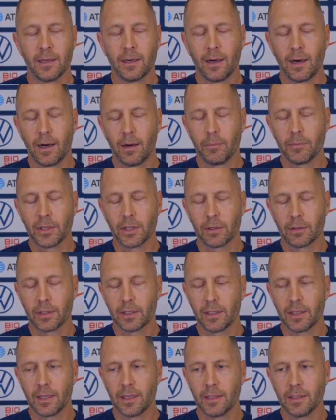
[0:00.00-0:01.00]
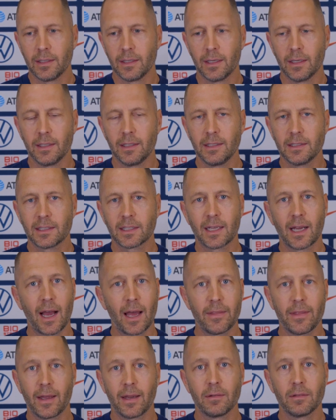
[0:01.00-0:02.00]
And he's a
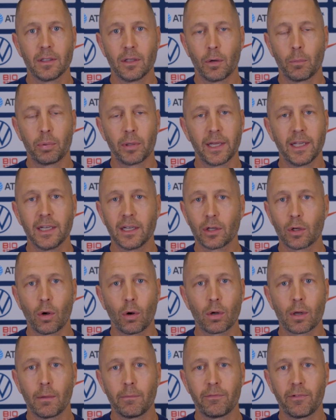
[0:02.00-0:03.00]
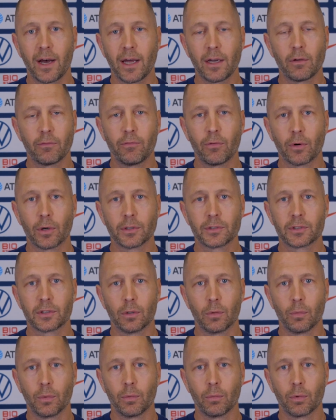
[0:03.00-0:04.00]
guy that played in a Gold Cup final for us,
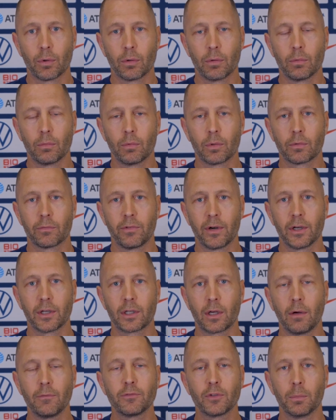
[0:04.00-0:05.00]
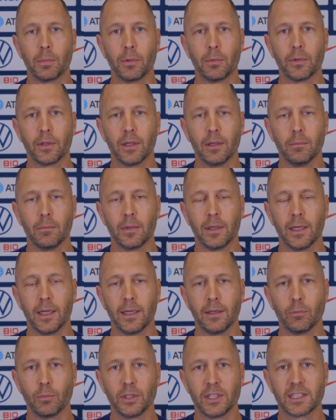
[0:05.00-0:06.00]
so we're very comfortable with him,
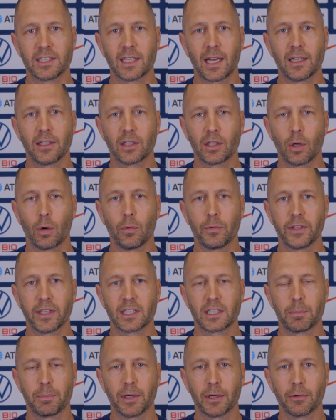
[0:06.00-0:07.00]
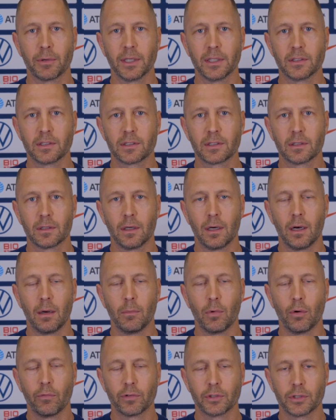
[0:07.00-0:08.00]
and we decided to go with the experience
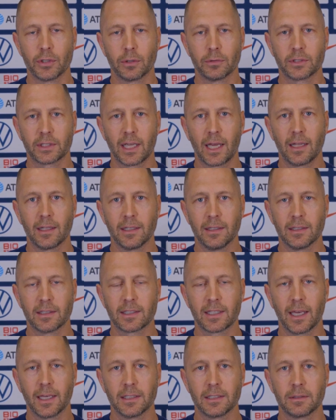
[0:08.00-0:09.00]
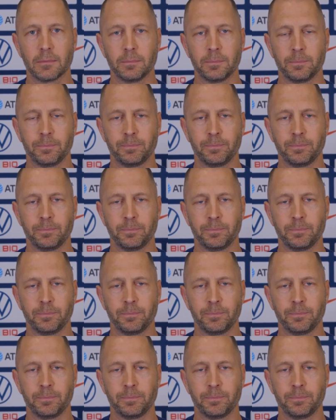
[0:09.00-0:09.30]
over Joe Scally in this case.